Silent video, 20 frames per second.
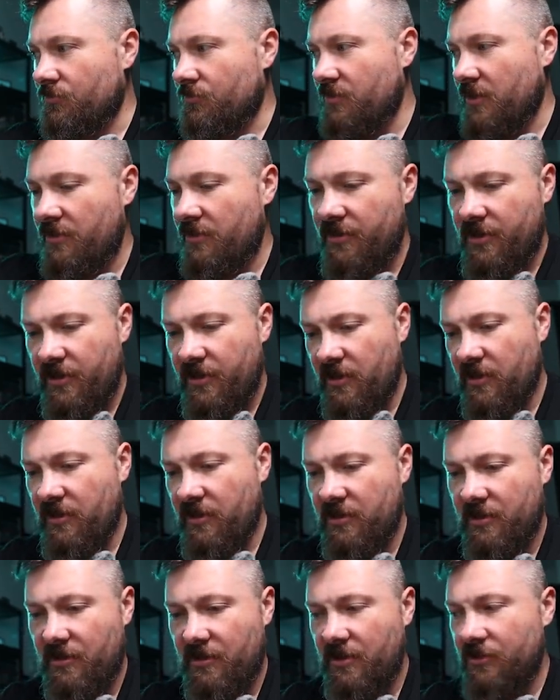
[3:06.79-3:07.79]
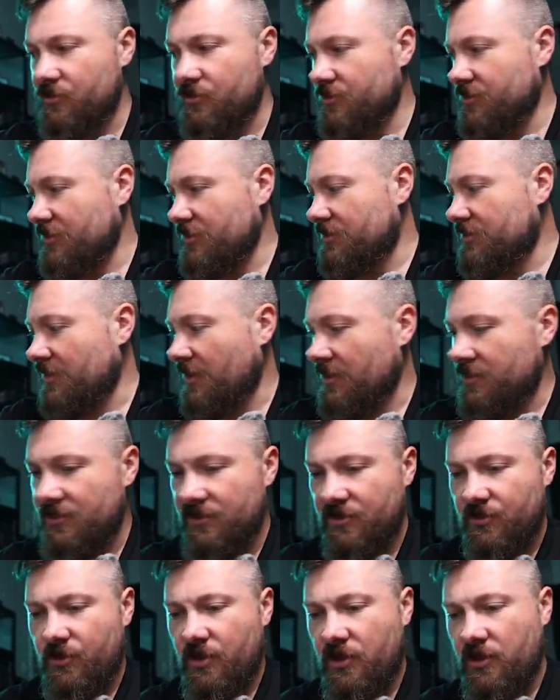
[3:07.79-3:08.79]
very interesting sets
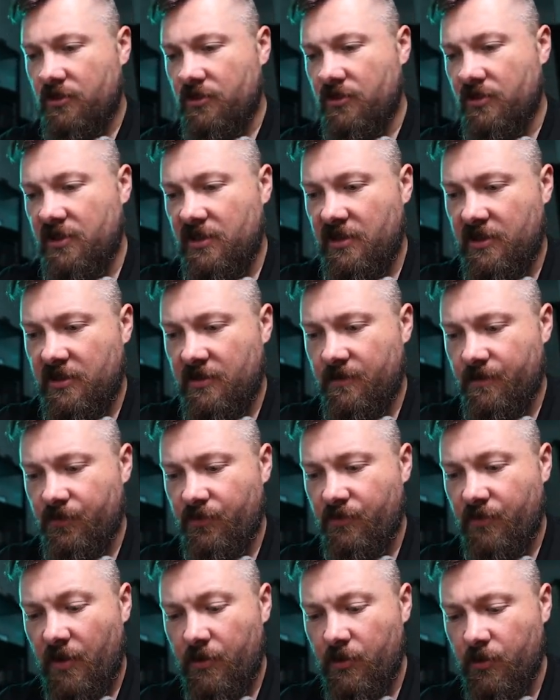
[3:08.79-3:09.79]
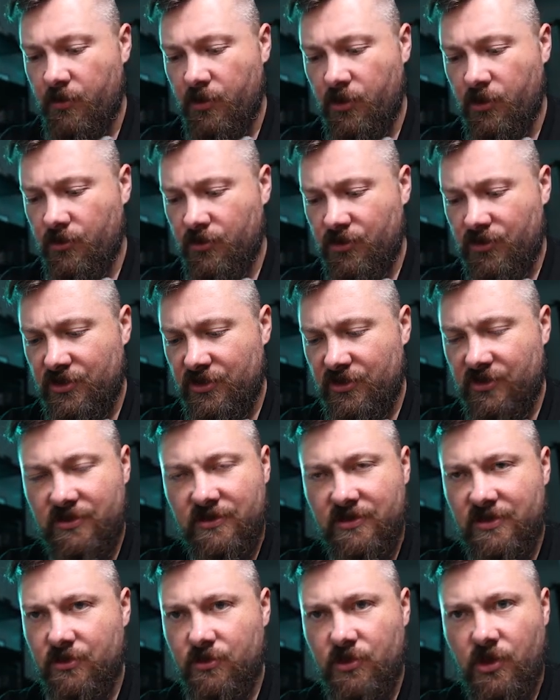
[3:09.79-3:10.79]
as well. Bubble Mew is
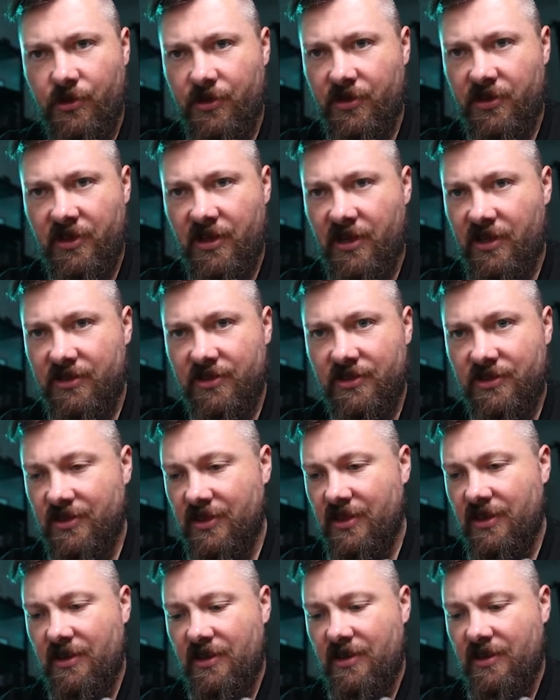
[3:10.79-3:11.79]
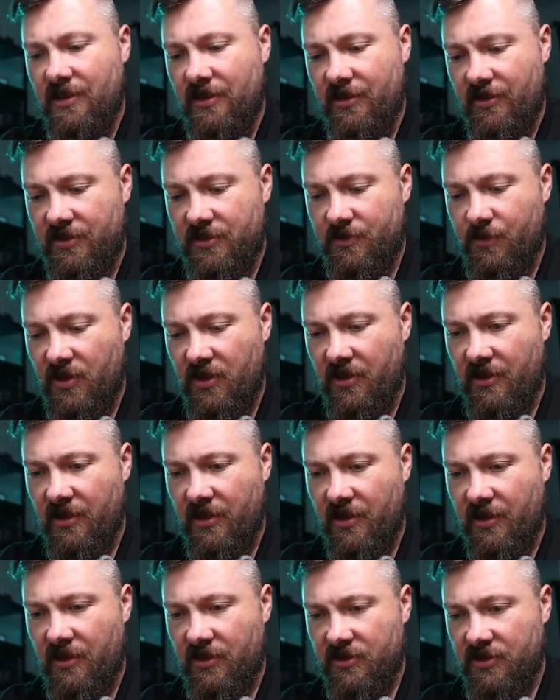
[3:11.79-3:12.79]
just still going nuts. There's been
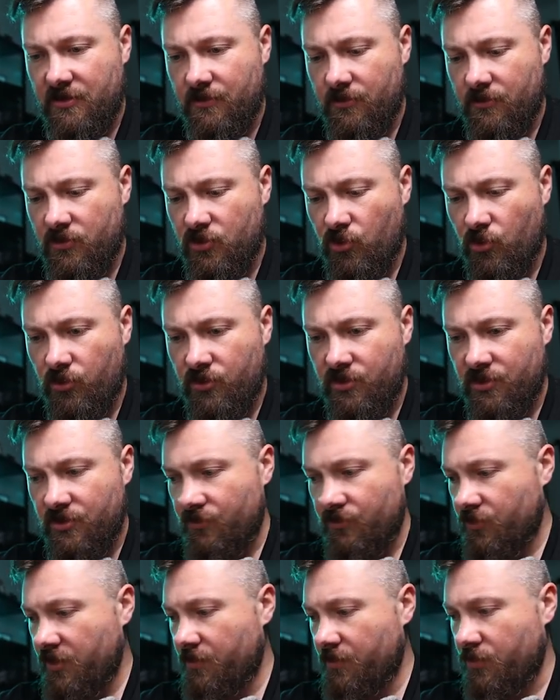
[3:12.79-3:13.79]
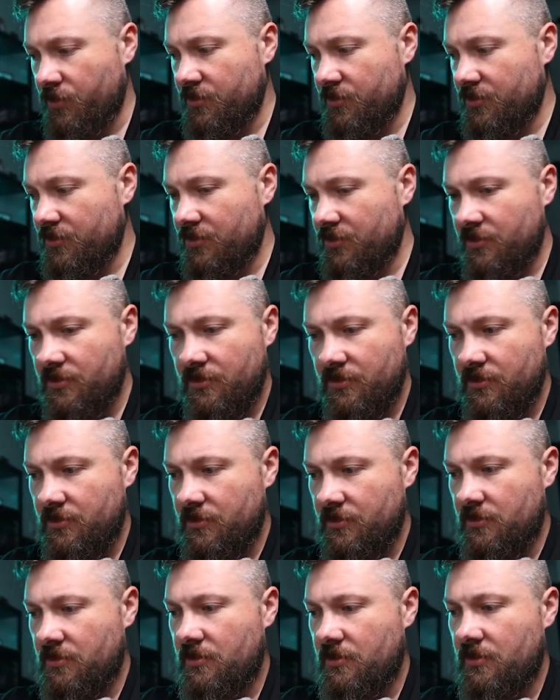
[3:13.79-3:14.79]
some talks of reprints,
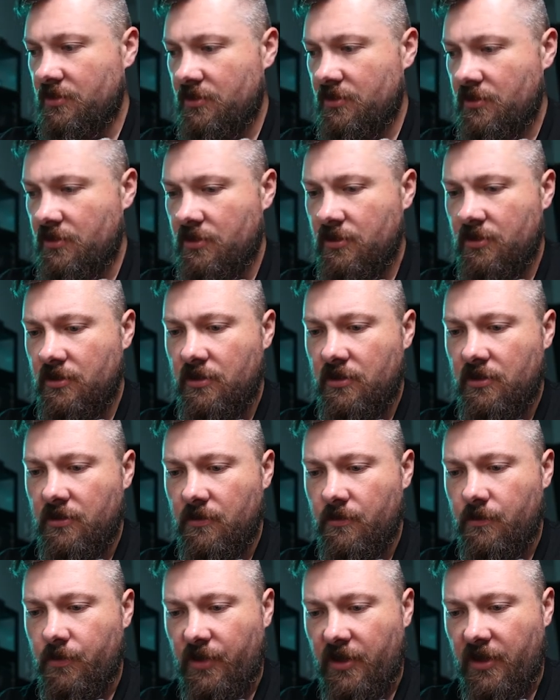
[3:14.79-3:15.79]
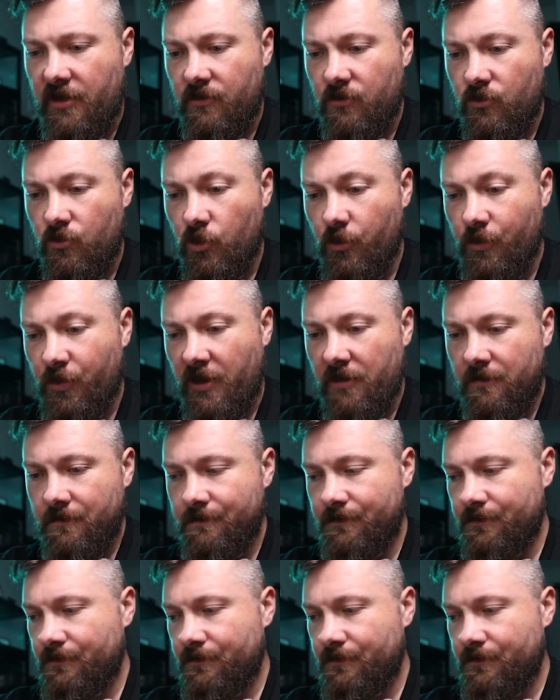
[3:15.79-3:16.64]
but Whooper,